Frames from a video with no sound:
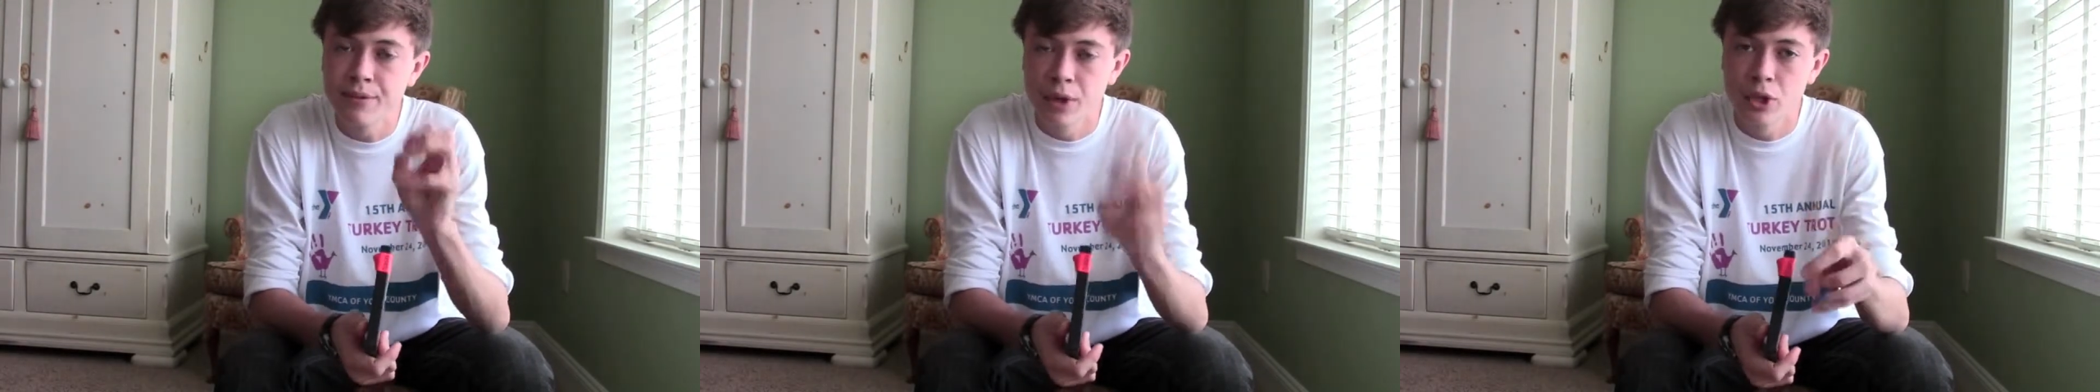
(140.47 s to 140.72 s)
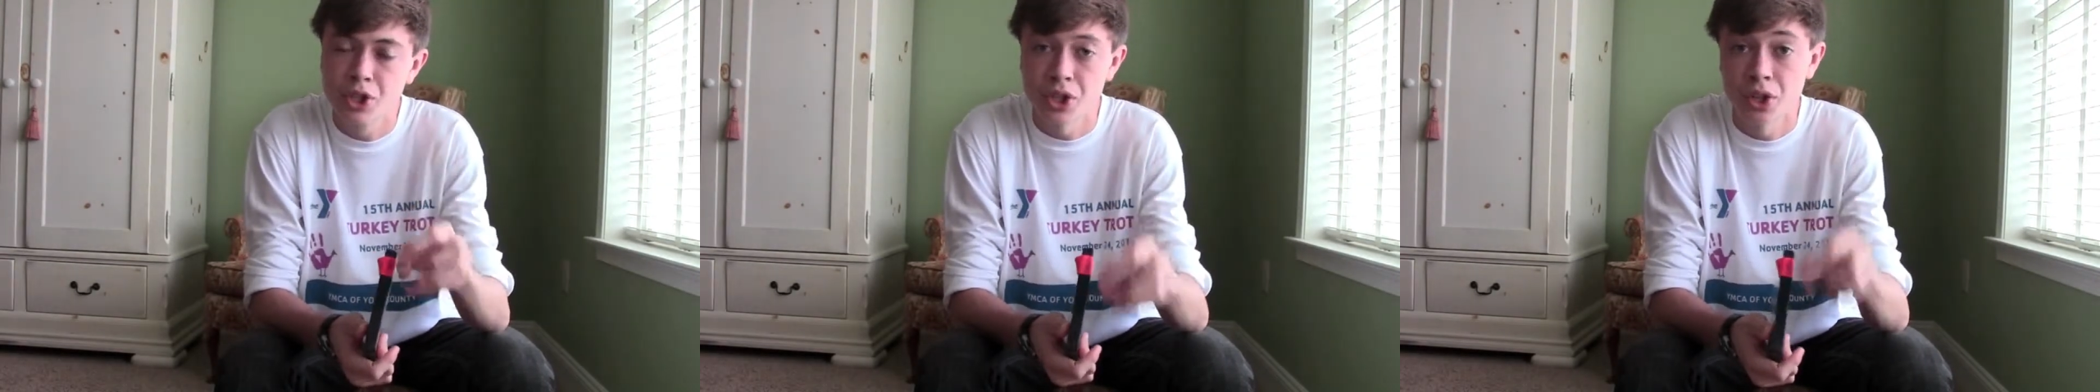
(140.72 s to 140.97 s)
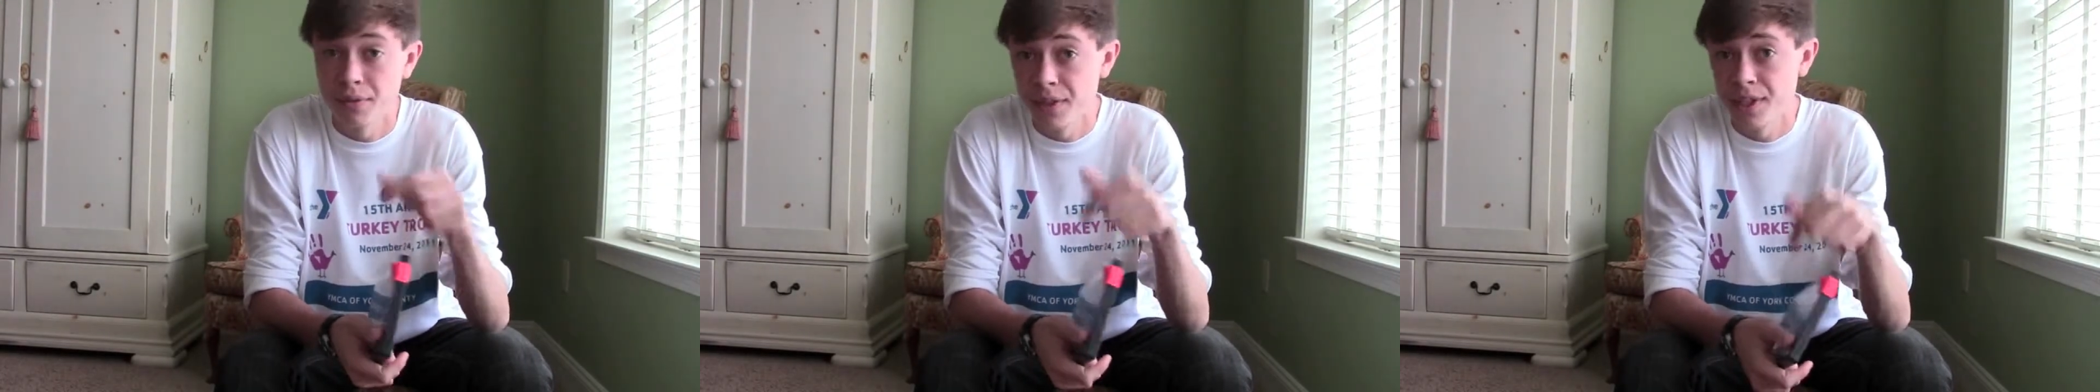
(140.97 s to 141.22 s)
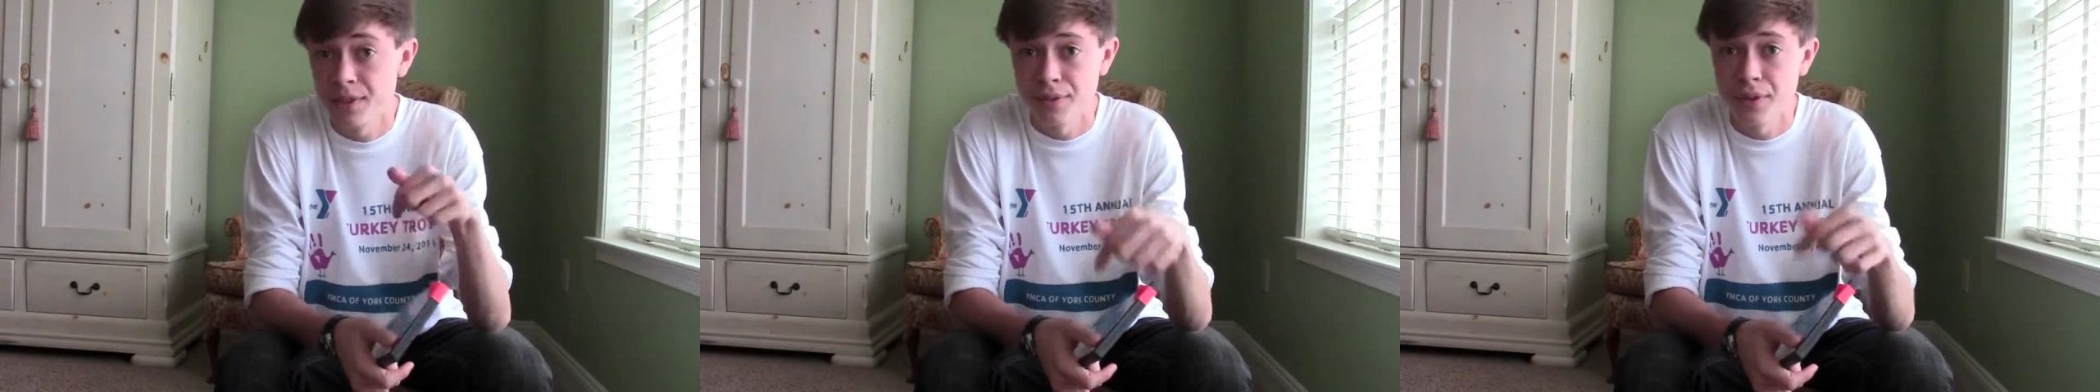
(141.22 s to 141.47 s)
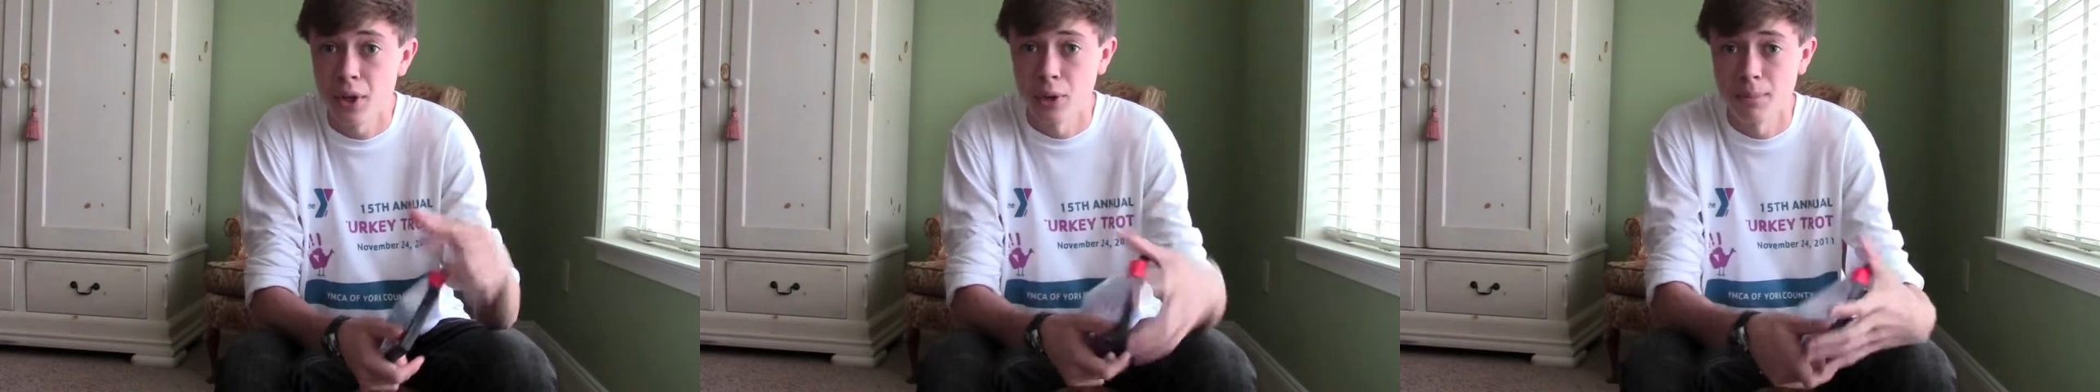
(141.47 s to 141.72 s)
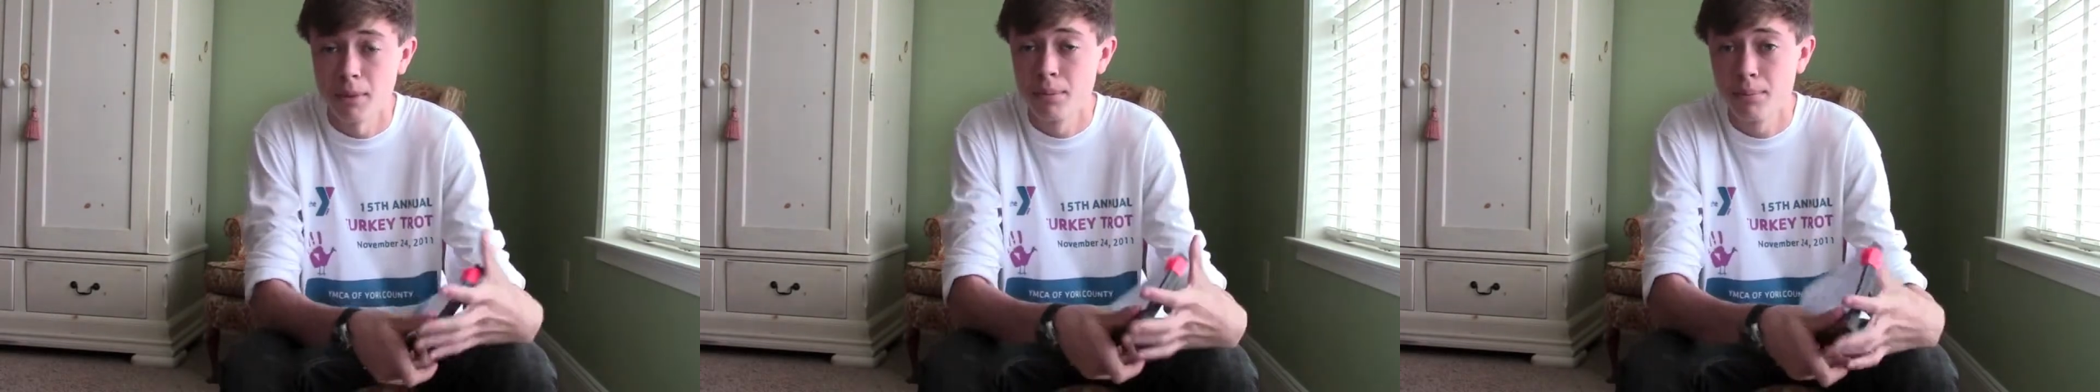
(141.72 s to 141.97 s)
version of this
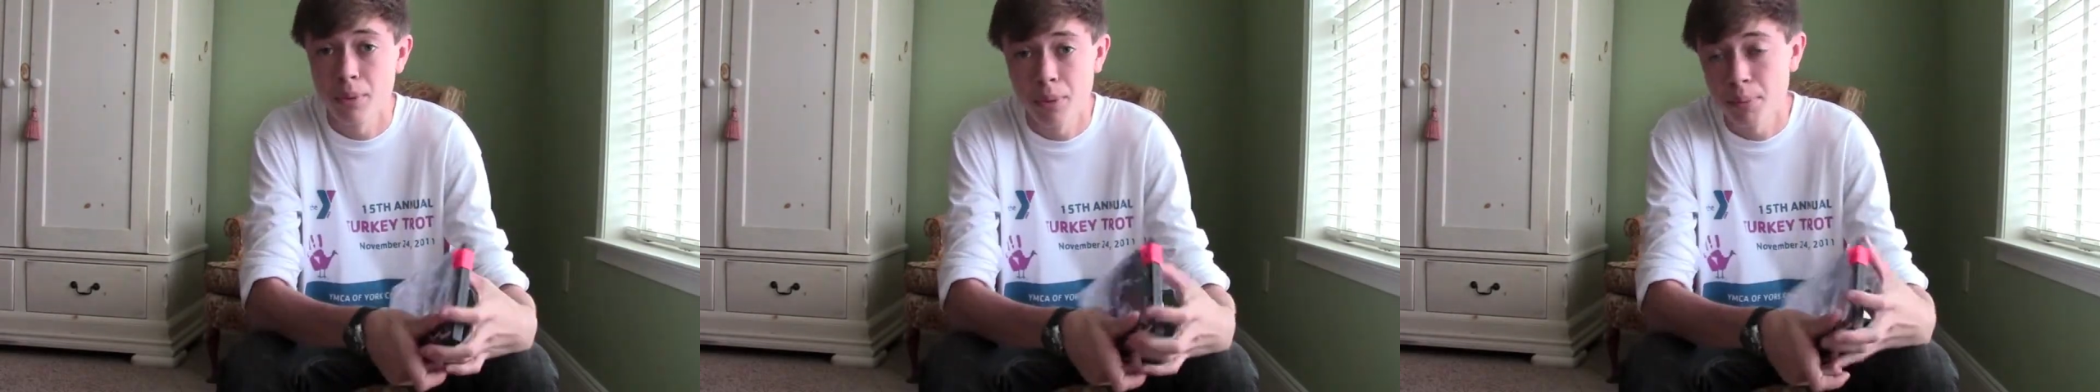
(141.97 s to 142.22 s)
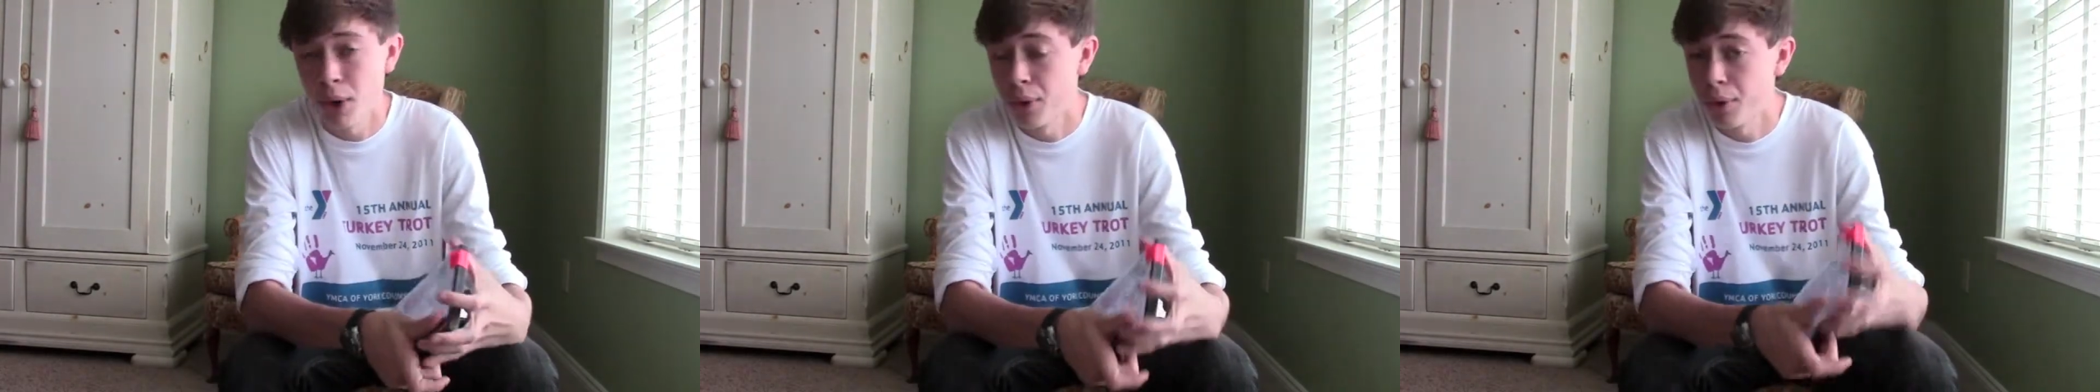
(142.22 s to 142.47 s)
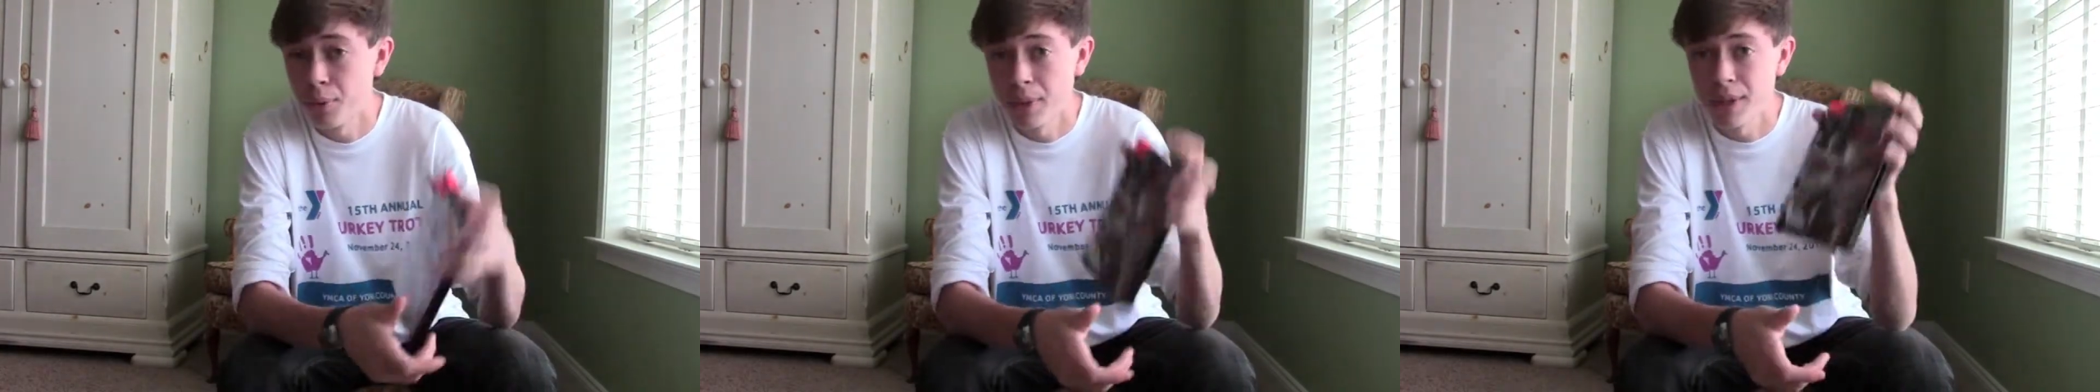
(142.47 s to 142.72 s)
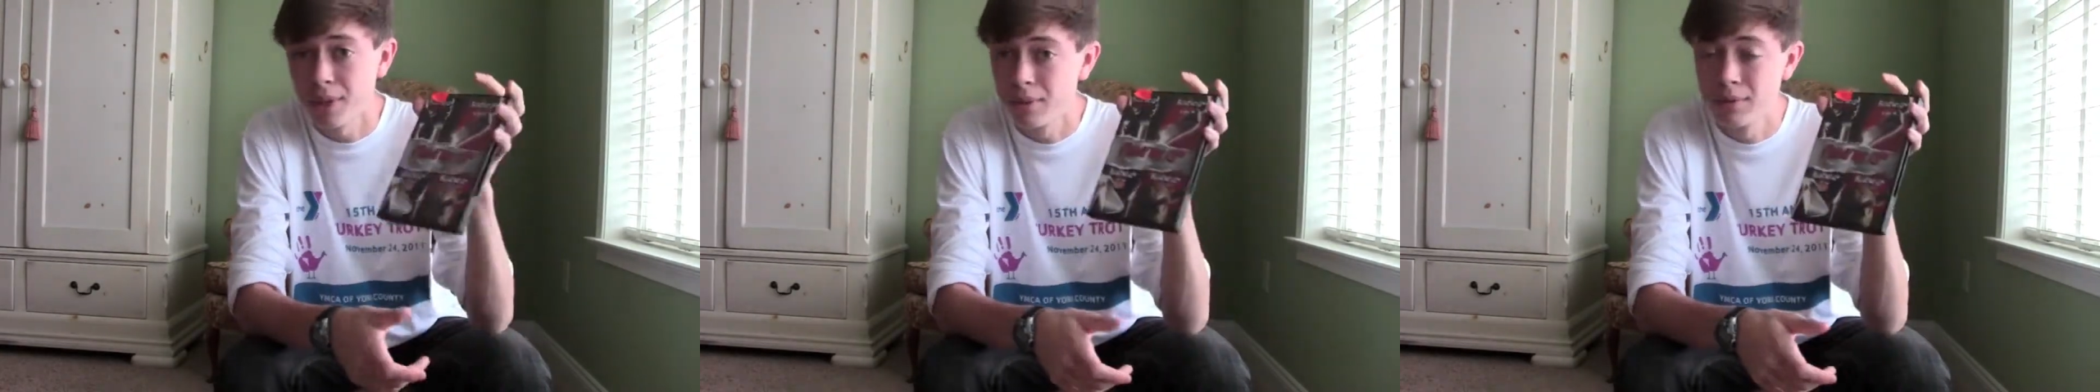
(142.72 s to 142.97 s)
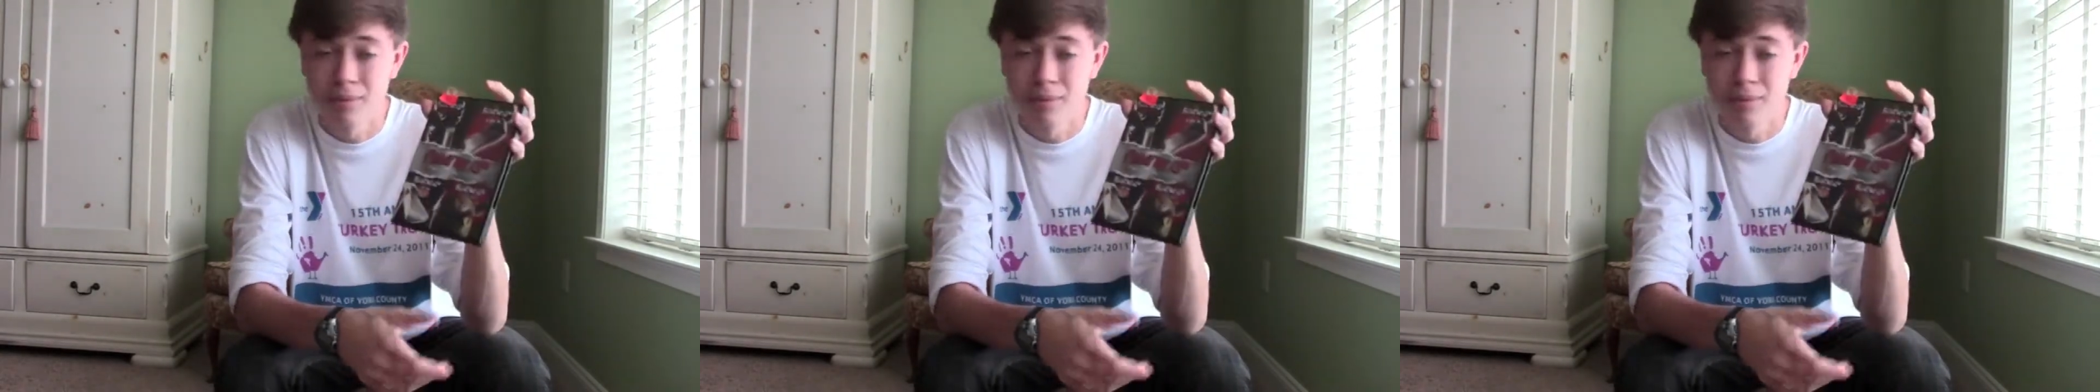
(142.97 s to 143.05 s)
film, Part 3,